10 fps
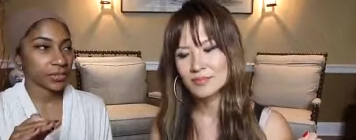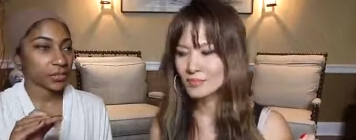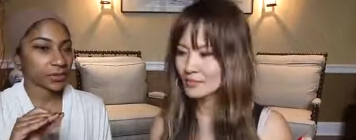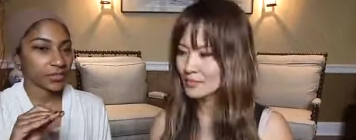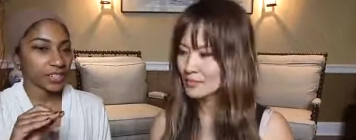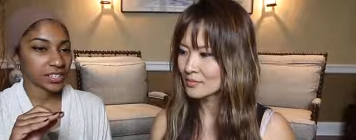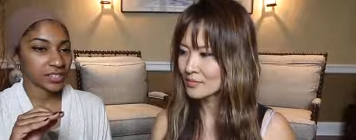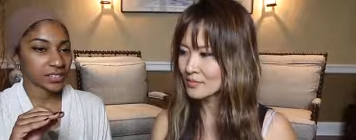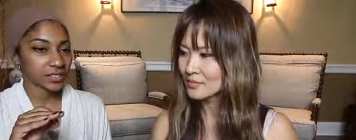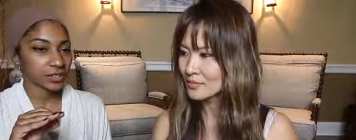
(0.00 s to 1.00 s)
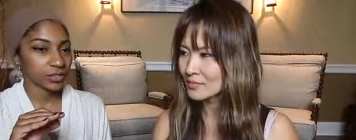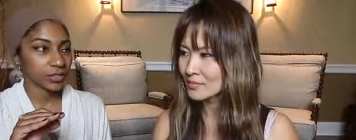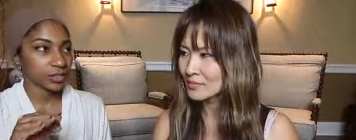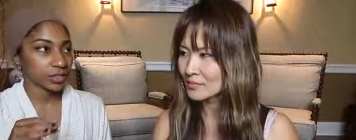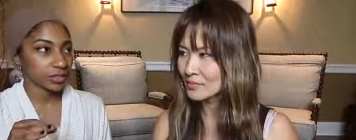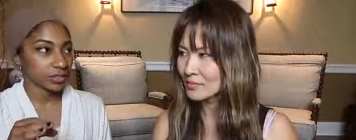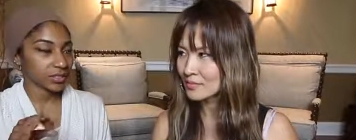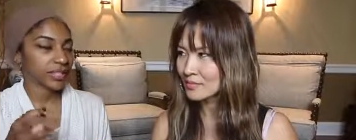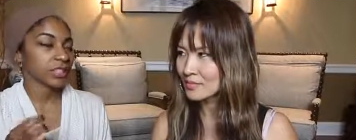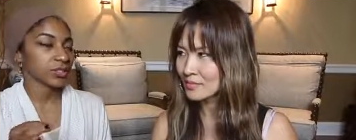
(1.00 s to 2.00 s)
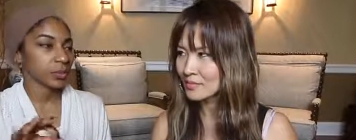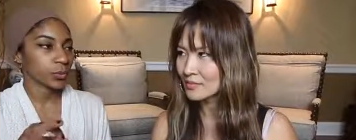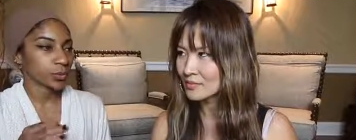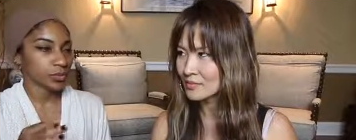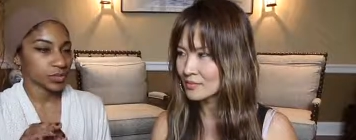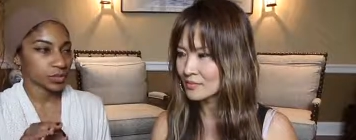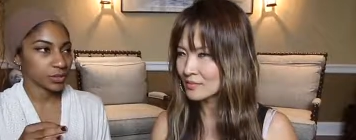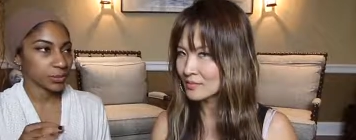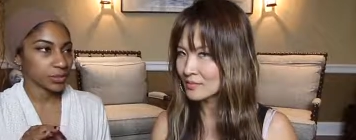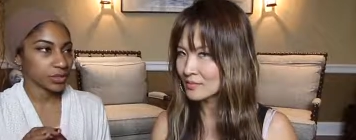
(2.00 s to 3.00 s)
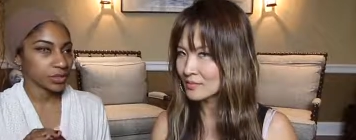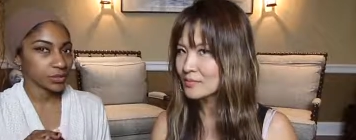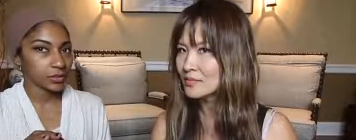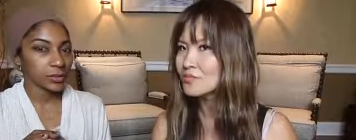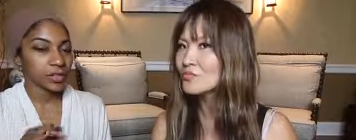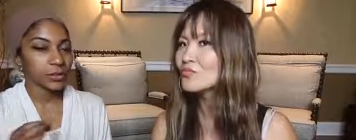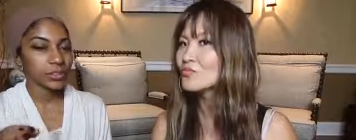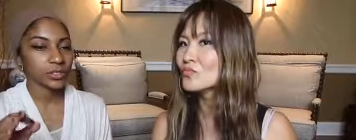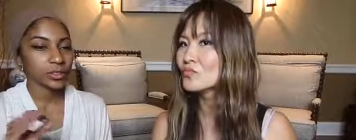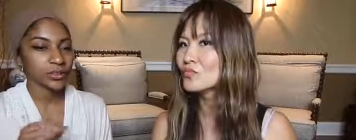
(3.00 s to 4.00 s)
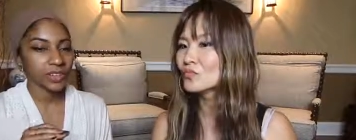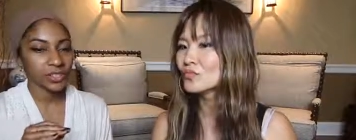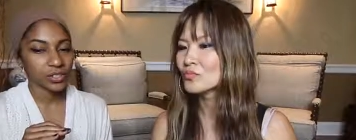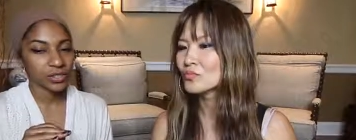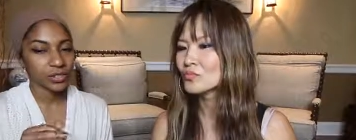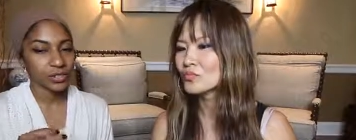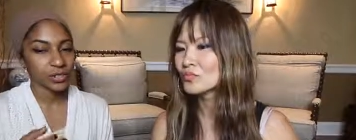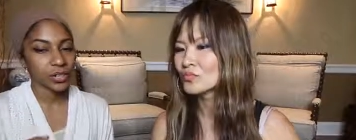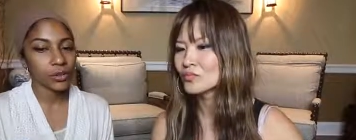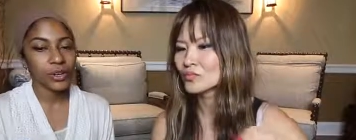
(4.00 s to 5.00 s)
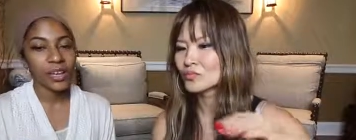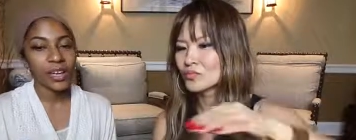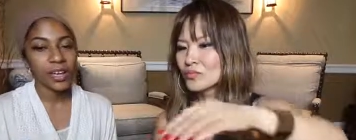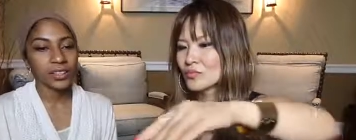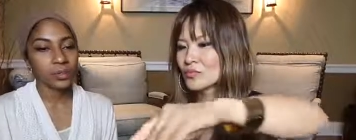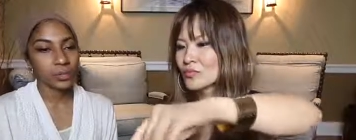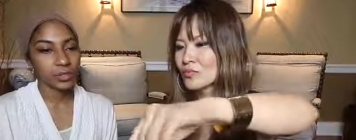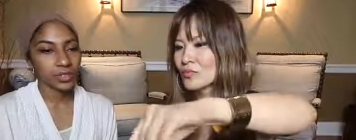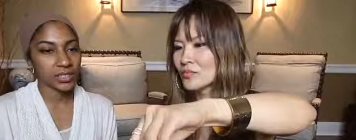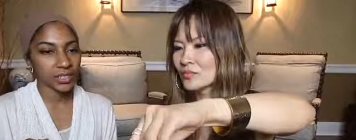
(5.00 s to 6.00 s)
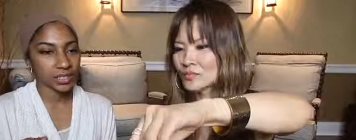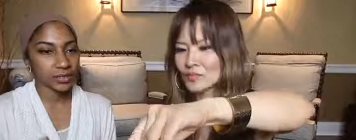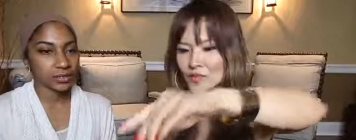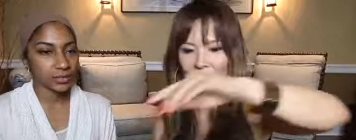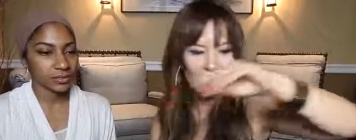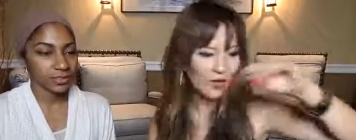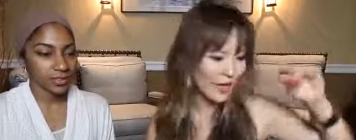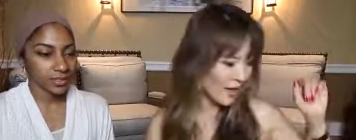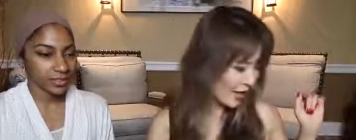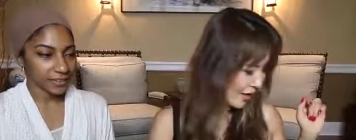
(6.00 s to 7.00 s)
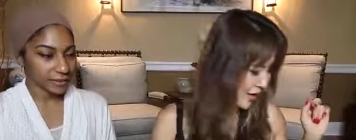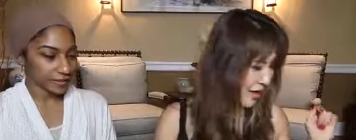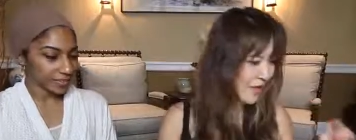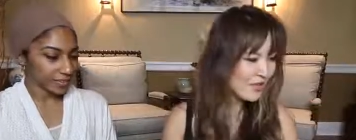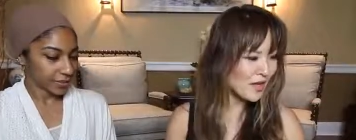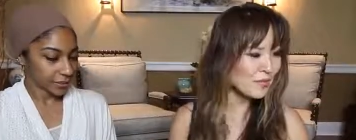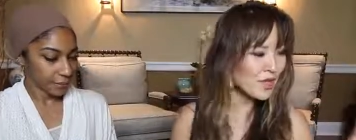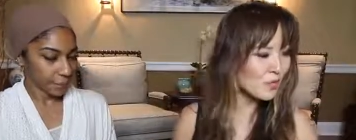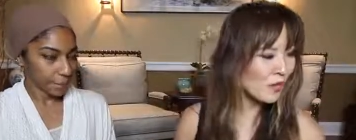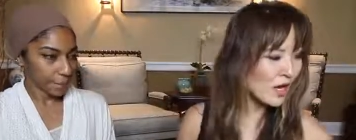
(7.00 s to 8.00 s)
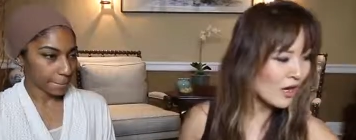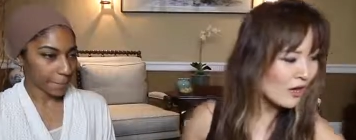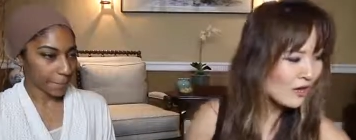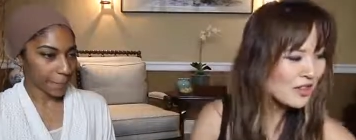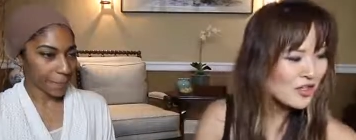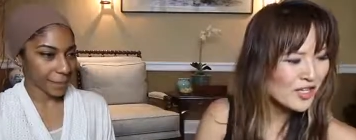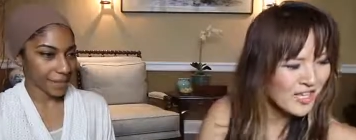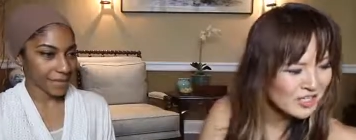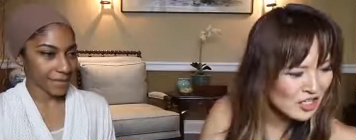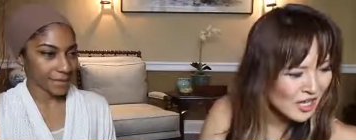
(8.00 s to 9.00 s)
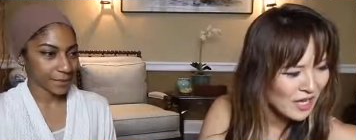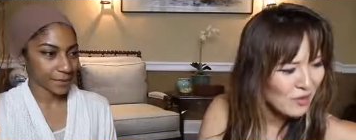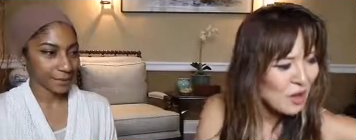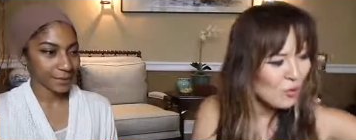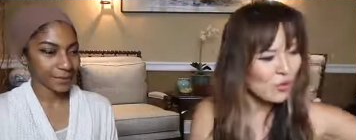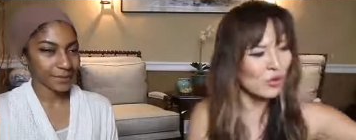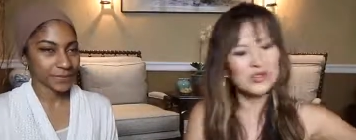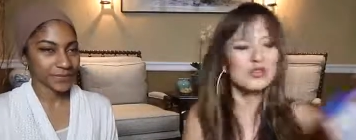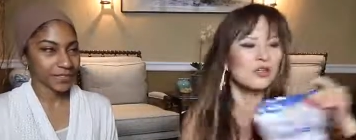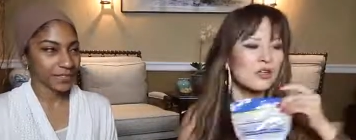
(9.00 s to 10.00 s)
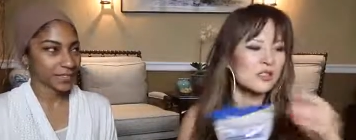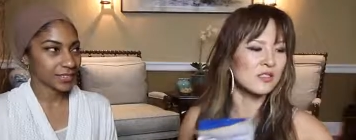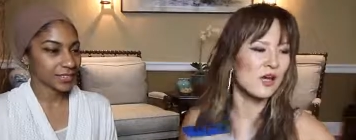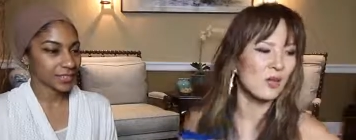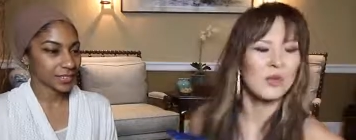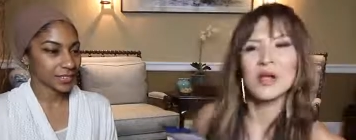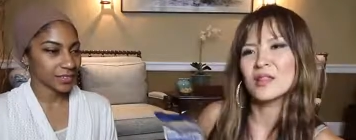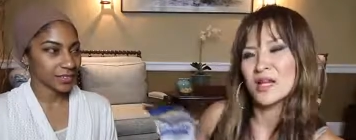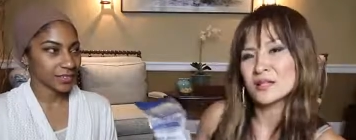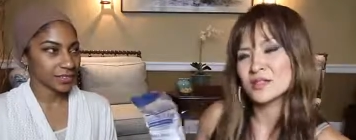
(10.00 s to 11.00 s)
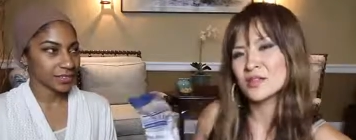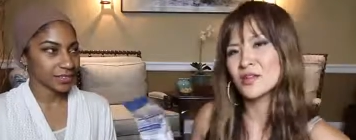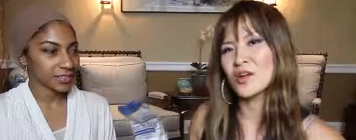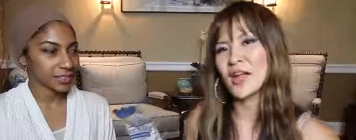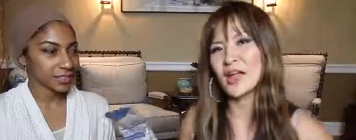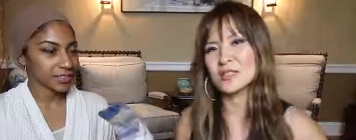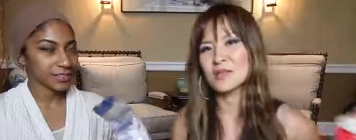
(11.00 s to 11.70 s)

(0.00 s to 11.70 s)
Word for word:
Speaker 1: either the rice starts like until the water starts to boil a little bit or mm -hmm. until mm-hmm. the rice starts to show, and then we'll
Speaker 2: turn it down okay and then meanwhile in the kitchen we're going to cook some lentil and